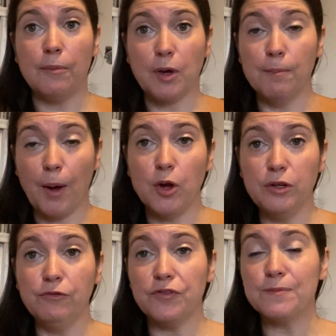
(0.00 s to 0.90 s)

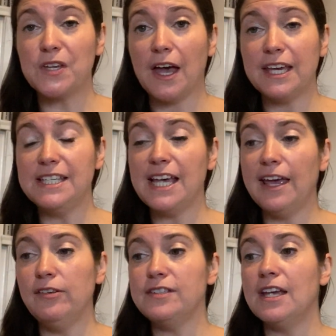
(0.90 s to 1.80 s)
component from turkey
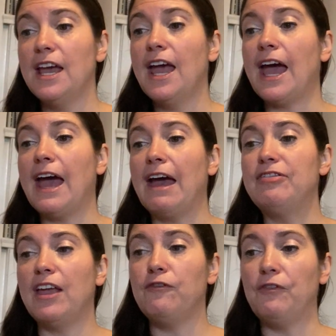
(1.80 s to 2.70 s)
tails,
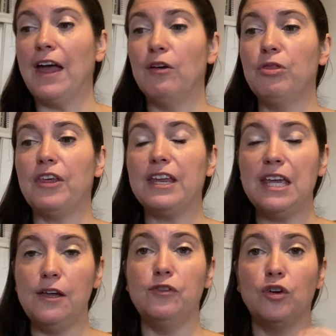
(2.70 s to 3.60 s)
and they found that
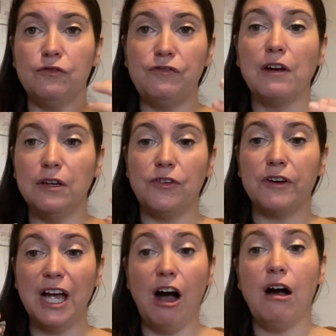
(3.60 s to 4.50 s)
even on a very,
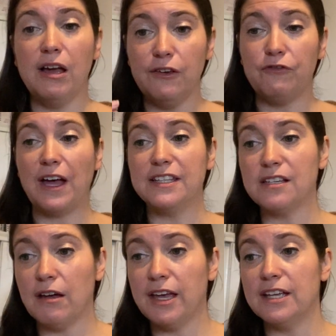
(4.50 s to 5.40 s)
very high fat
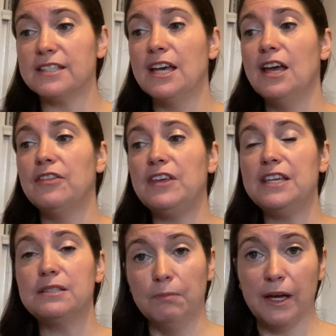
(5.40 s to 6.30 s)
diet,
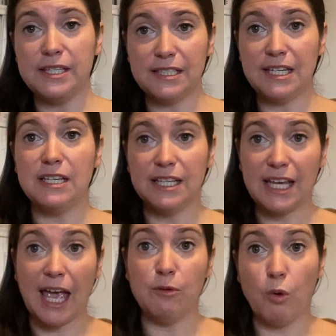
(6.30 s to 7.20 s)
these mice didn't gain